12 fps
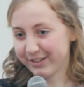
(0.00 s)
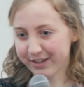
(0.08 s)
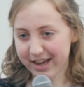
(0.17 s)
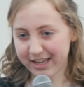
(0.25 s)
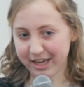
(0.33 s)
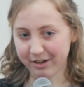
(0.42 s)
They're
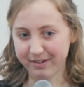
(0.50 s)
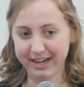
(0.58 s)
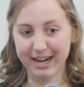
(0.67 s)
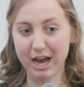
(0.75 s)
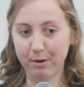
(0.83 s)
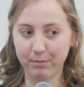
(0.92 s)
not here
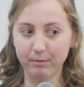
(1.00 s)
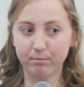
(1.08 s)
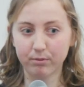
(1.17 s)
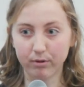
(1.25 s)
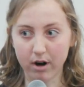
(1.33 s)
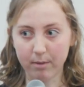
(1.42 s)
right now, but
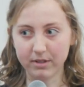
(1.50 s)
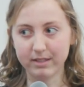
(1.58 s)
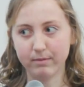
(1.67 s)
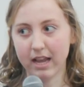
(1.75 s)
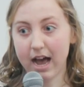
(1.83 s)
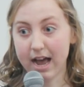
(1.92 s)

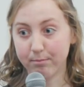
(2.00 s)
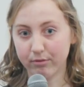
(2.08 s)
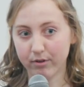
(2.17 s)
promise me, I